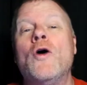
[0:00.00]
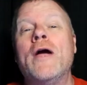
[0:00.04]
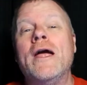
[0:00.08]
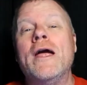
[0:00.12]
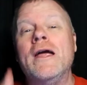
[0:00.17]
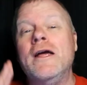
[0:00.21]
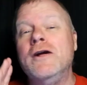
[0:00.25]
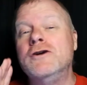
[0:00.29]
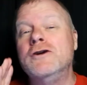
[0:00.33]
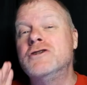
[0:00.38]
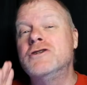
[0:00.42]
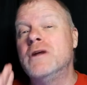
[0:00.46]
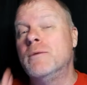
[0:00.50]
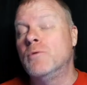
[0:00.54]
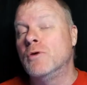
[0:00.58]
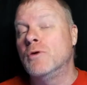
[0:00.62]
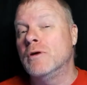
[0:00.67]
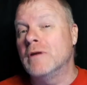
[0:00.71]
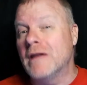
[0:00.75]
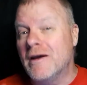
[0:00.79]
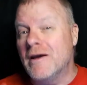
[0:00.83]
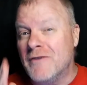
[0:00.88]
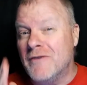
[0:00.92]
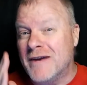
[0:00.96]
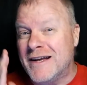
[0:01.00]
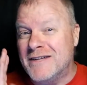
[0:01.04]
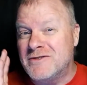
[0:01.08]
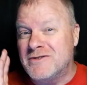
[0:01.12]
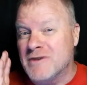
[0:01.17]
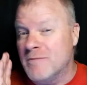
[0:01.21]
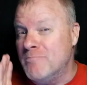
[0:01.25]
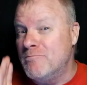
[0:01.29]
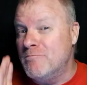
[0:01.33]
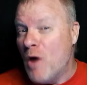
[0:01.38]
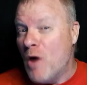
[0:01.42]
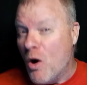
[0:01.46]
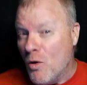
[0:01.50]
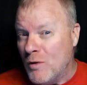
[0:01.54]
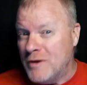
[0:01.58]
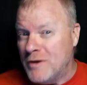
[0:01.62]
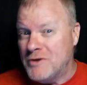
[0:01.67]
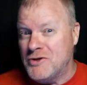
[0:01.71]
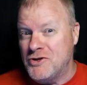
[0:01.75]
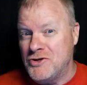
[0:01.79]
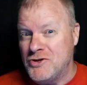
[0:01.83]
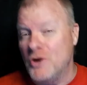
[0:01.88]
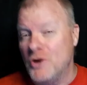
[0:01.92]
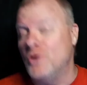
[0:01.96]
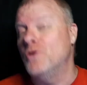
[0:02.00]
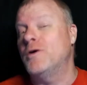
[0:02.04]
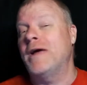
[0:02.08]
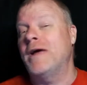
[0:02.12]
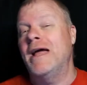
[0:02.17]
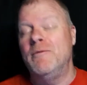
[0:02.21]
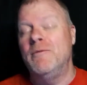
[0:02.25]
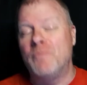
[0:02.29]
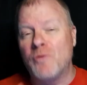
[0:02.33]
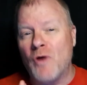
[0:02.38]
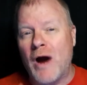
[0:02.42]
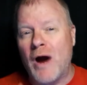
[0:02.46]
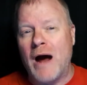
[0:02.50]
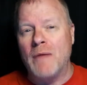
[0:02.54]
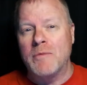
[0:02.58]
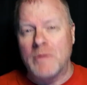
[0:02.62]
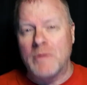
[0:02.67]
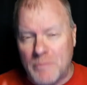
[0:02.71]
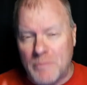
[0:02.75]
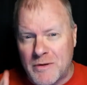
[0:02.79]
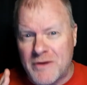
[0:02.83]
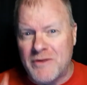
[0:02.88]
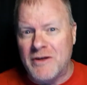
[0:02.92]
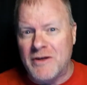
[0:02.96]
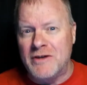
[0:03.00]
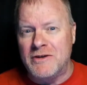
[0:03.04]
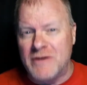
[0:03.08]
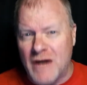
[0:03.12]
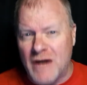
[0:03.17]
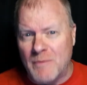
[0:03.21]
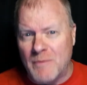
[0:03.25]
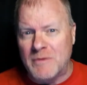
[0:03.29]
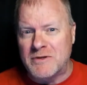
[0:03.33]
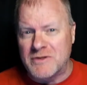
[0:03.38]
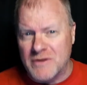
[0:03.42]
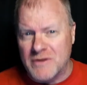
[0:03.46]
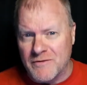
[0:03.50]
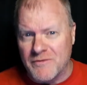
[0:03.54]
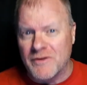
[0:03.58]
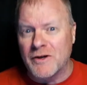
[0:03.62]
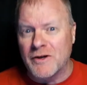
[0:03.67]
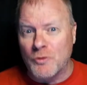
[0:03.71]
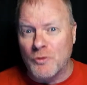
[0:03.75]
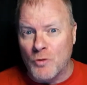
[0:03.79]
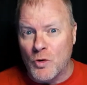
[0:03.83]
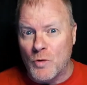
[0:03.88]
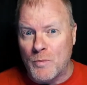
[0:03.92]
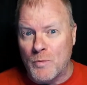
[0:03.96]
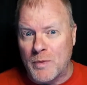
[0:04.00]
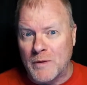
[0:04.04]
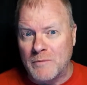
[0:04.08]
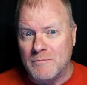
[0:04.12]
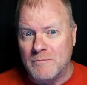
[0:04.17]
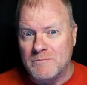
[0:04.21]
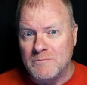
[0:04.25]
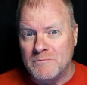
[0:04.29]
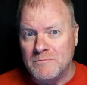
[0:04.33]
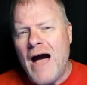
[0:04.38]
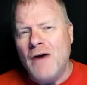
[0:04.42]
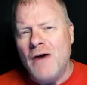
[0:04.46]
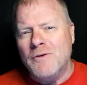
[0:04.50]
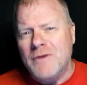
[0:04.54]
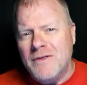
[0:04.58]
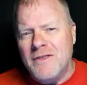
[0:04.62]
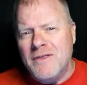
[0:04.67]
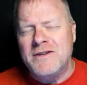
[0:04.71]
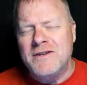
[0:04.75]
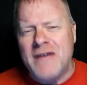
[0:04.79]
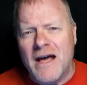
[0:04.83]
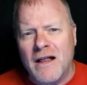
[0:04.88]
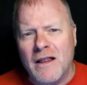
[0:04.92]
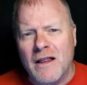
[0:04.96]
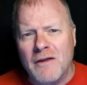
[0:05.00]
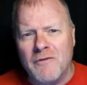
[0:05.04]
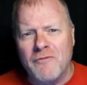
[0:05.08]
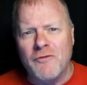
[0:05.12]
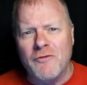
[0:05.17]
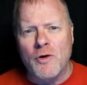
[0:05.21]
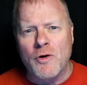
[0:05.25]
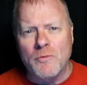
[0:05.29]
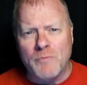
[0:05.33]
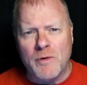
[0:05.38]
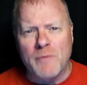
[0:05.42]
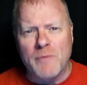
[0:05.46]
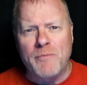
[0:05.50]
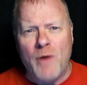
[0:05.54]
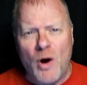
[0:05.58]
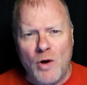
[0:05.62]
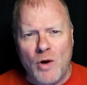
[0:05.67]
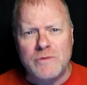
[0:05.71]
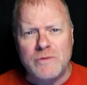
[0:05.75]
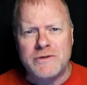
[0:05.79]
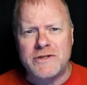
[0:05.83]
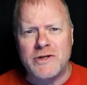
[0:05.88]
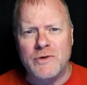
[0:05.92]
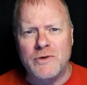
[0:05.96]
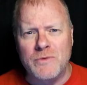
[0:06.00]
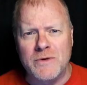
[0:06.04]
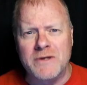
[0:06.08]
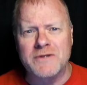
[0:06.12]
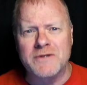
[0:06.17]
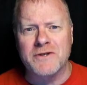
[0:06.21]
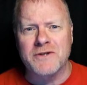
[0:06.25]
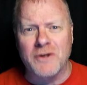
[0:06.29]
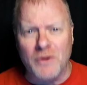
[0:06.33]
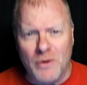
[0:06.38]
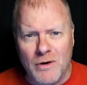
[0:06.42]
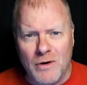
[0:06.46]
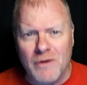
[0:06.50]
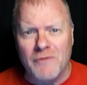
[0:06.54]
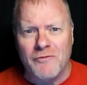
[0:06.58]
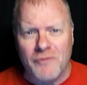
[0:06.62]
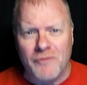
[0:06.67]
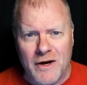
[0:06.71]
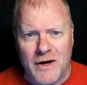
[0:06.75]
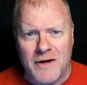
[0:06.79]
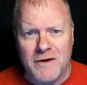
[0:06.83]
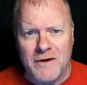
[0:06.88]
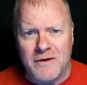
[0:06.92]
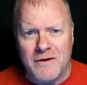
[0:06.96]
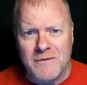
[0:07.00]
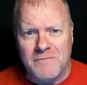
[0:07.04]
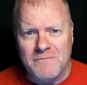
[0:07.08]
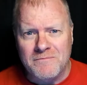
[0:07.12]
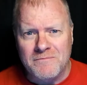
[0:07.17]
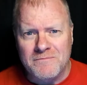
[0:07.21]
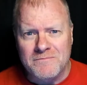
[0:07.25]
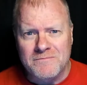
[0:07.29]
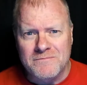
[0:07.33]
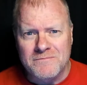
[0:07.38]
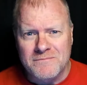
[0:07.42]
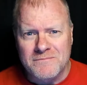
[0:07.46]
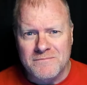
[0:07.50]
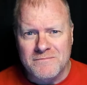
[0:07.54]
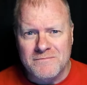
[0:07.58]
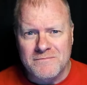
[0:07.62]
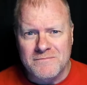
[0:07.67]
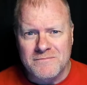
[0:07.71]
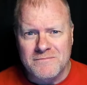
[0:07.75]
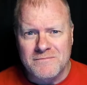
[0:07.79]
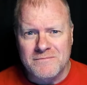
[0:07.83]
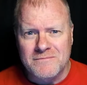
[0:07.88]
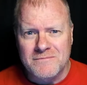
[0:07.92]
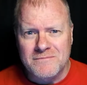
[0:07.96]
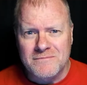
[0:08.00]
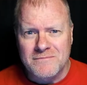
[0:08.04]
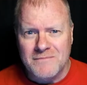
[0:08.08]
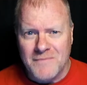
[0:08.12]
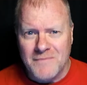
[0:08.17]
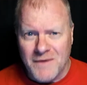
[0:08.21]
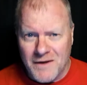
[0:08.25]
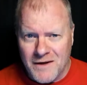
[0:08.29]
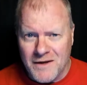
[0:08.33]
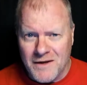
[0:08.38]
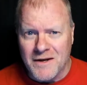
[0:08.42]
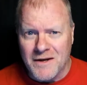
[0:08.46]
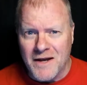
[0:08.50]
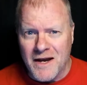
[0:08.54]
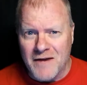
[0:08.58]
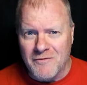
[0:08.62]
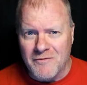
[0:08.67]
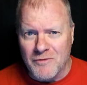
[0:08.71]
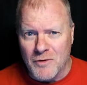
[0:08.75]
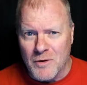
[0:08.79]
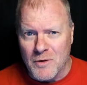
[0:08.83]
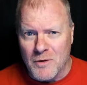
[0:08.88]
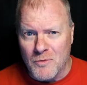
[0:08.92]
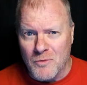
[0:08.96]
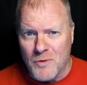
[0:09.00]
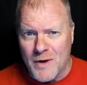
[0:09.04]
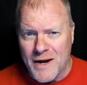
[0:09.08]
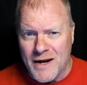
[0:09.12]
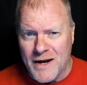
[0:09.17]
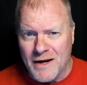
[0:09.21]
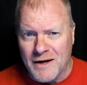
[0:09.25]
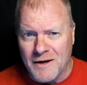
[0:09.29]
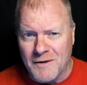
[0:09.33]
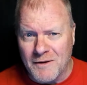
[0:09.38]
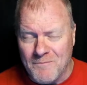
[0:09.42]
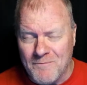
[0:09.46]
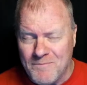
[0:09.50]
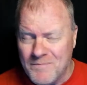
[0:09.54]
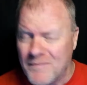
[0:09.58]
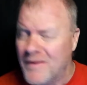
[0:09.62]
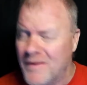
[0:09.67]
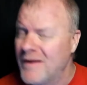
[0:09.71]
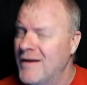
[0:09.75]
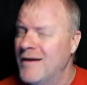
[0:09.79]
Okay, here's number 11. It's a bonus joke and probably the dumbest of the group. How did the telephone propose to his girlfriend? He gave her a ring.